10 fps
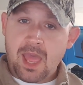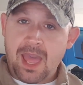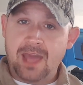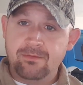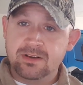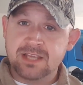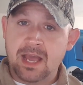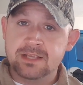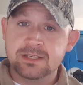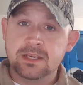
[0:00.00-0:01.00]

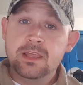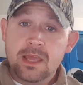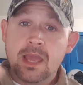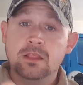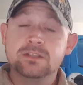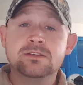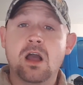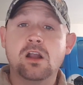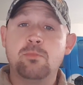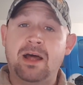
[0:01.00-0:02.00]
advertising, and let's
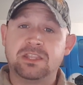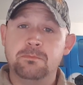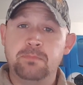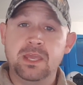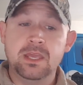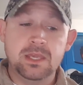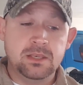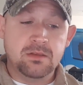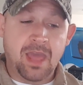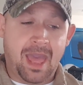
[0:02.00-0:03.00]
talk about the P
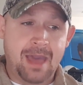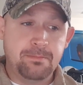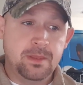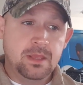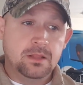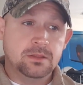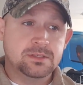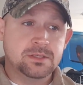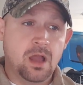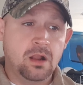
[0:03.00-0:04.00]
in CAP.
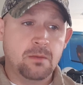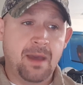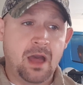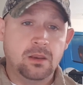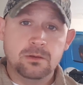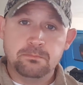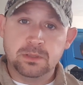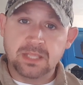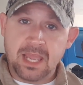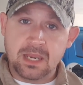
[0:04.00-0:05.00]
Let's talk about
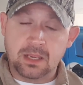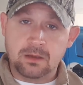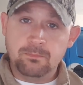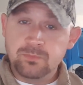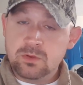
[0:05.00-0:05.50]
planning.